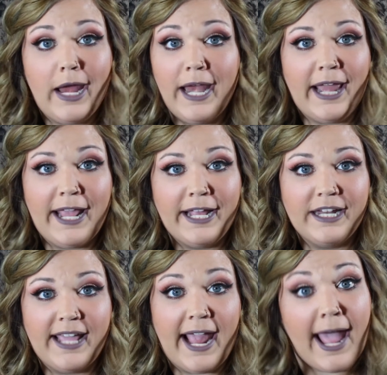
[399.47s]
It ain't
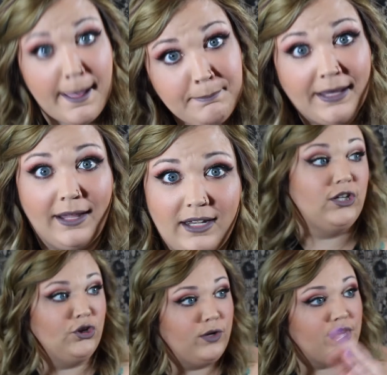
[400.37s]
gonna
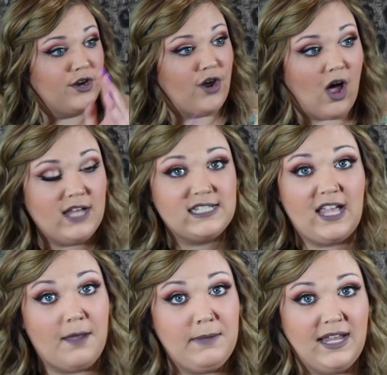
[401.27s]
happen. You cannot
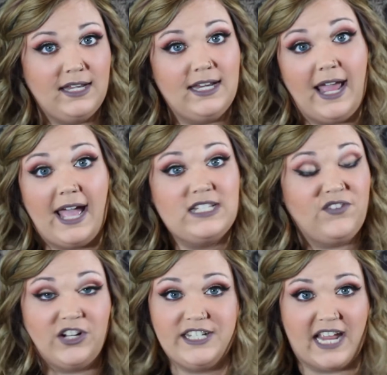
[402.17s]
come in and ask
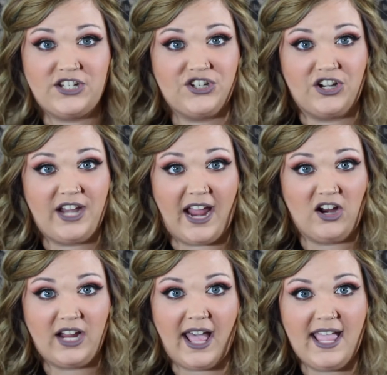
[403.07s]
for a textured
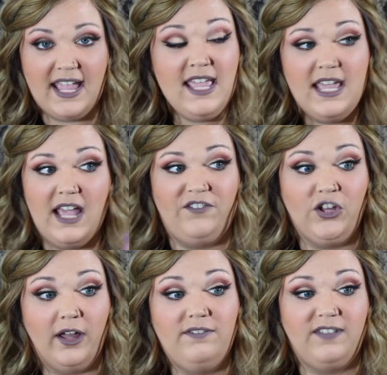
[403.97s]
haircut if
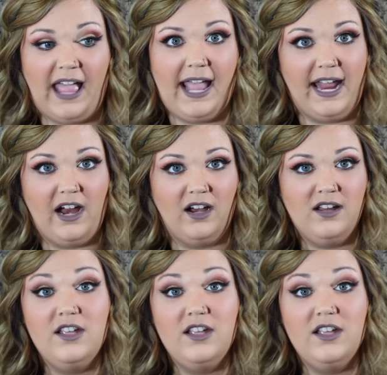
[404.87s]
you have flat hair.